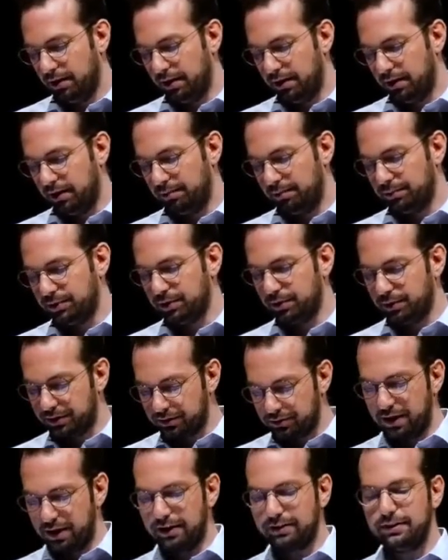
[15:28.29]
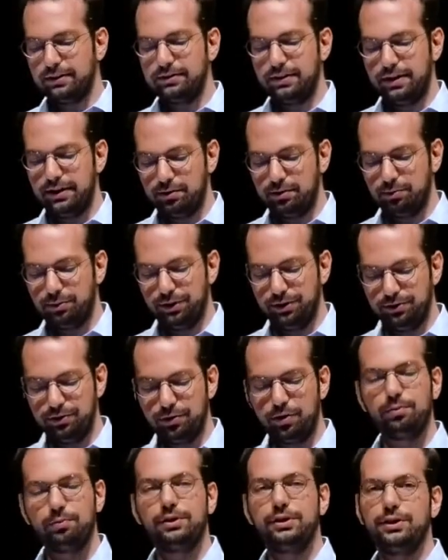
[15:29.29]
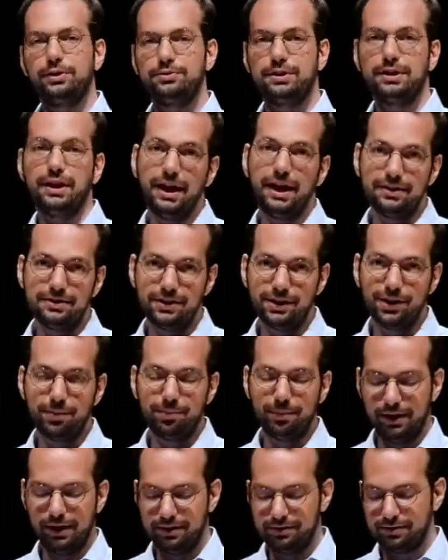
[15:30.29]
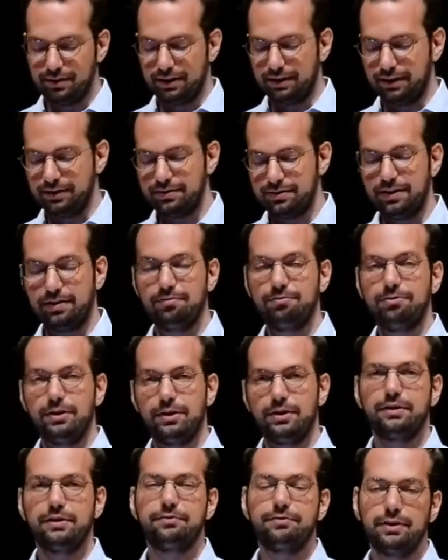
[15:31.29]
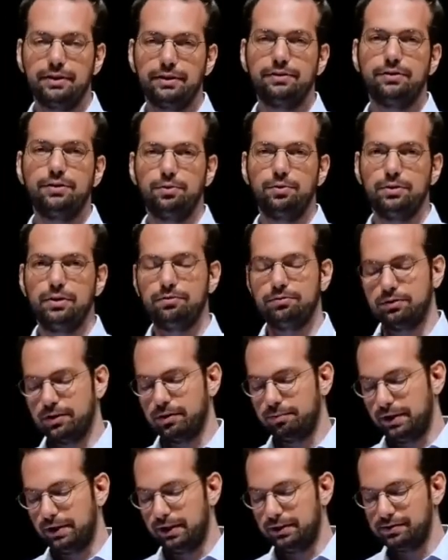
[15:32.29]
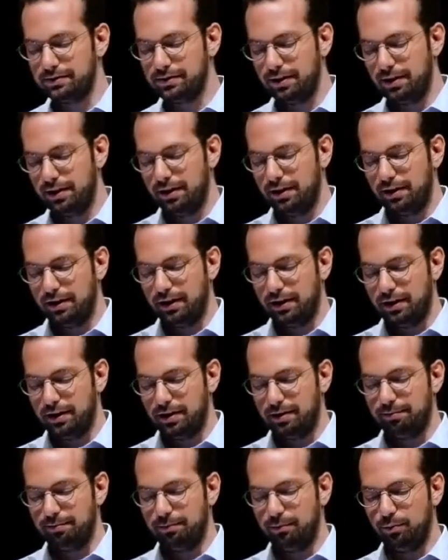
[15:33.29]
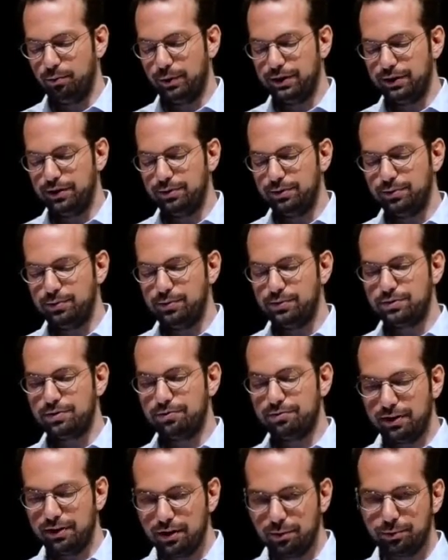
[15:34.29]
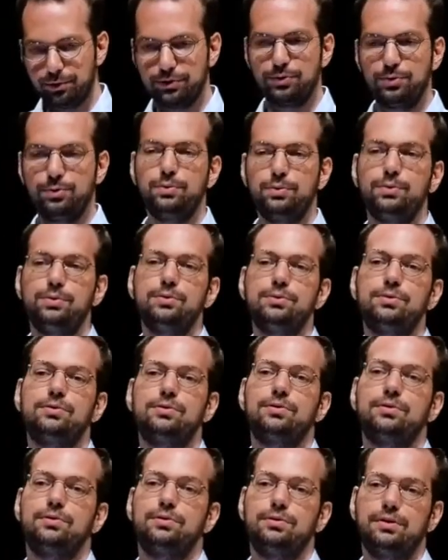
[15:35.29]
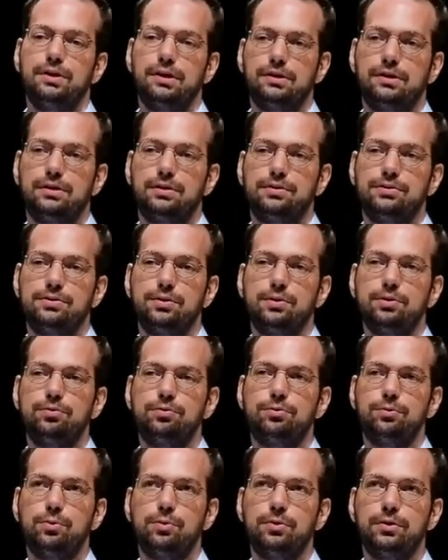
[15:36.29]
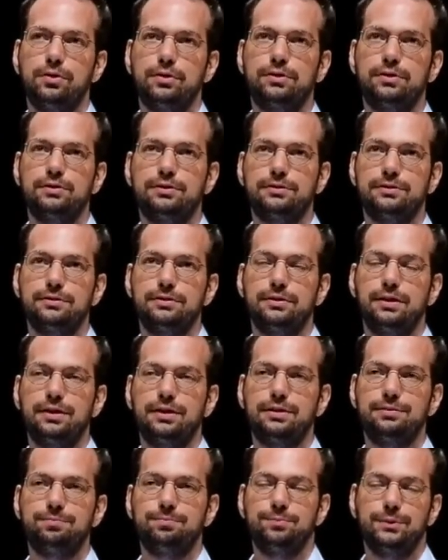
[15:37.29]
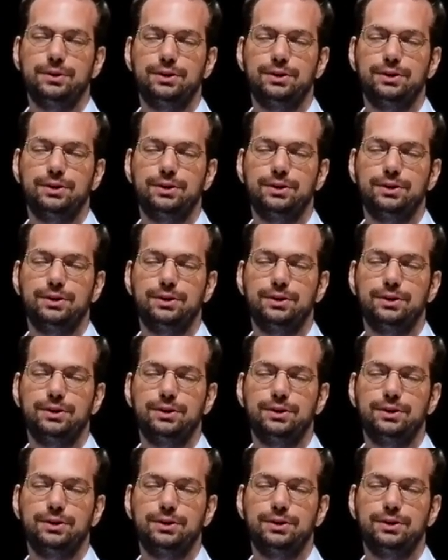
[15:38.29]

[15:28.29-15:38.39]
Um, so extracting data, we're normally using A T commands, like I said, very, very low level commands. Um, we use developer tools. Uh, so for, uh,